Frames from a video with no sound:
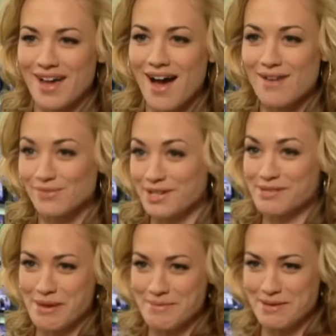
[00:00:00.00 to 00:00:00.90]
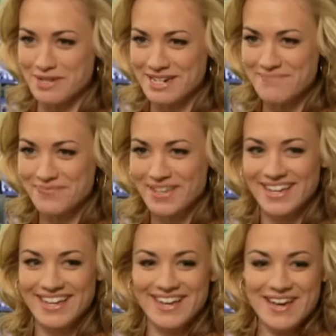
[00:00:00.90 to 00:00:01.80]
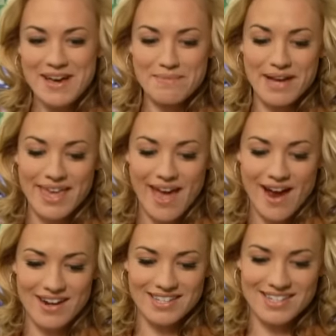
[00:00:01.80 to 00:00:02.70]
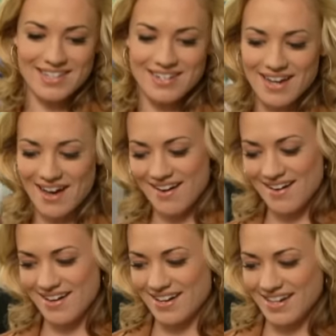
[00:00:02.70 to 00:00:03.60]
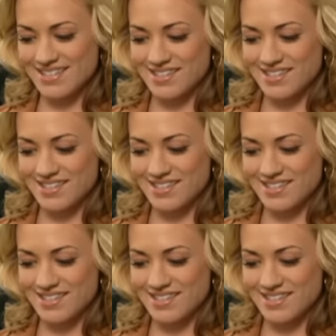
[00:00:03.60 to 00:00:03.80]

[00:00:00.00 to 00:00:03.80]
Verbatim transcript: I've lost my memory. My character uh,